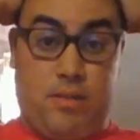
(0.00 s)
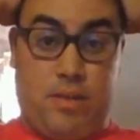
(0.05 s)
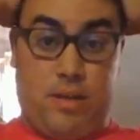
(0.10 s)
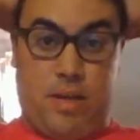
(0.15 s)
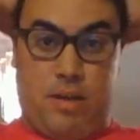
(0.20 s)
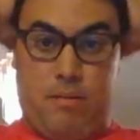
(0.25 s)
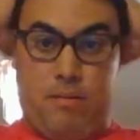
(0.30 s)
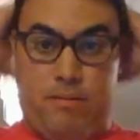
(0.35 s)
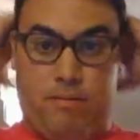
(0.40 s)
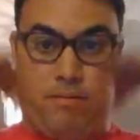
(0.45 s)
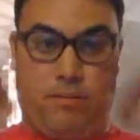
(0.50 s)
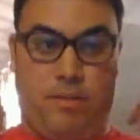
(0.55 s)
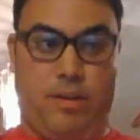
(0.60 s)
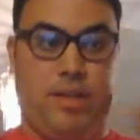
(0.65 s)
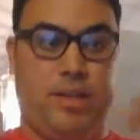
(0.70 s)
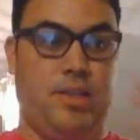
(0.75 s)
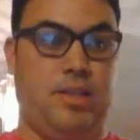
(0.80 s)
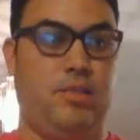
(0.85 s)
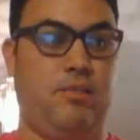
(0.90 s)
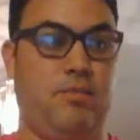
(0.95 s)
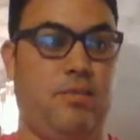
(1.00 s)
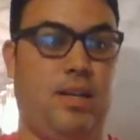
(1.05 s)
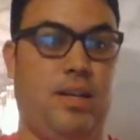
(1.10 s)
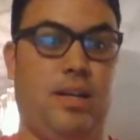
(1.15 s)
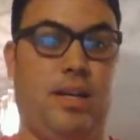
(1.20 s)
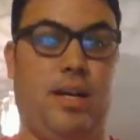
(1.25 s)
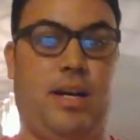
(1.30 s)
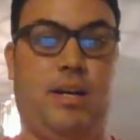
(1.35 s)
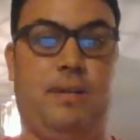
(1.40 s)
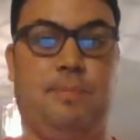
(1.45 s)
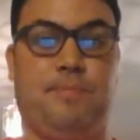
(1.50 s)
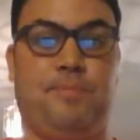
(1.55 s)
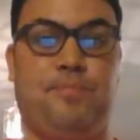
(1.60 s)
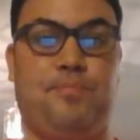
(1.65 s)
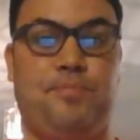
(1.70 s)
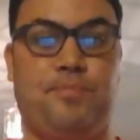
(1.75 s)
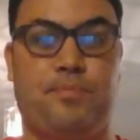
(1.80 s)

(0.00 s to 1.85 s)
Con before I get too long.